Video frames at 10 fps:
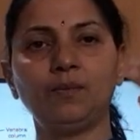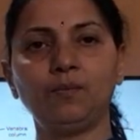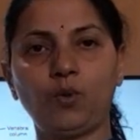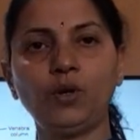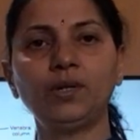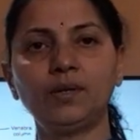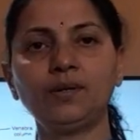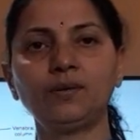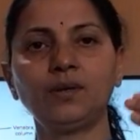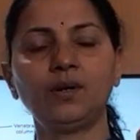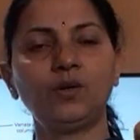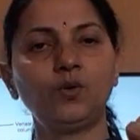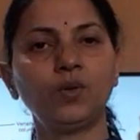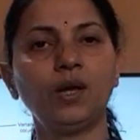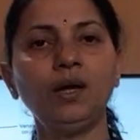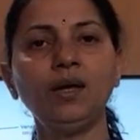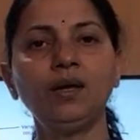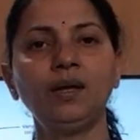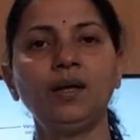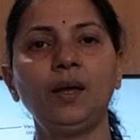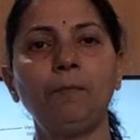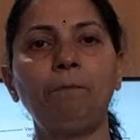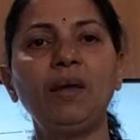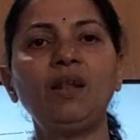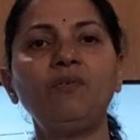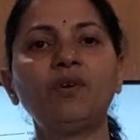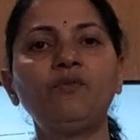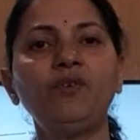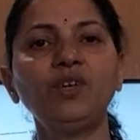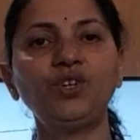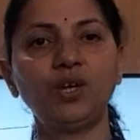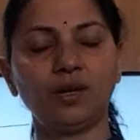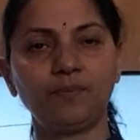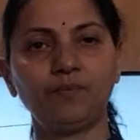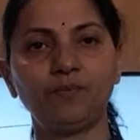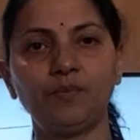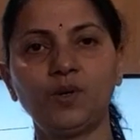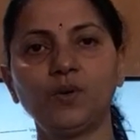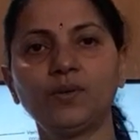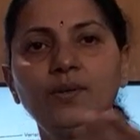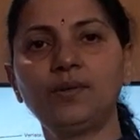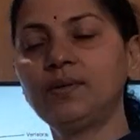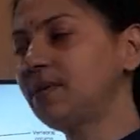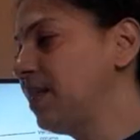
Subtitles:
borders to the pelvic fascia, because this is